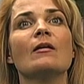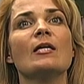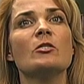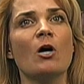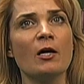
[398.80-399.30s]

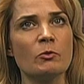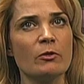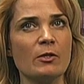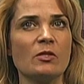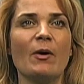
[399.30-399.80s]
He talked
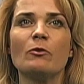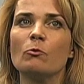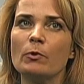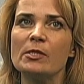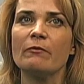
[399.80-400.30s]
with us about the
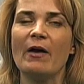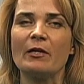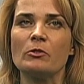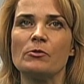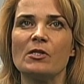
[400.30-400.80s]
risk
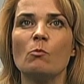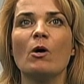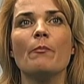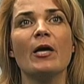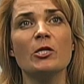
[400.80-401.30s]
factors and
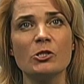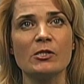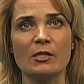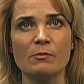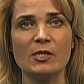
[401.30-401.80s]
what
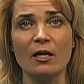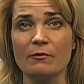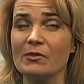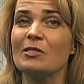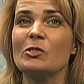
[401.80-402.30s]
patients
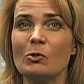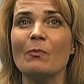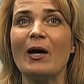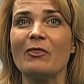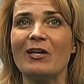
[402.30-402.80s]
themselves can do
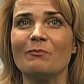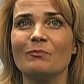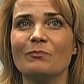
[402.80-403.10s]
about them.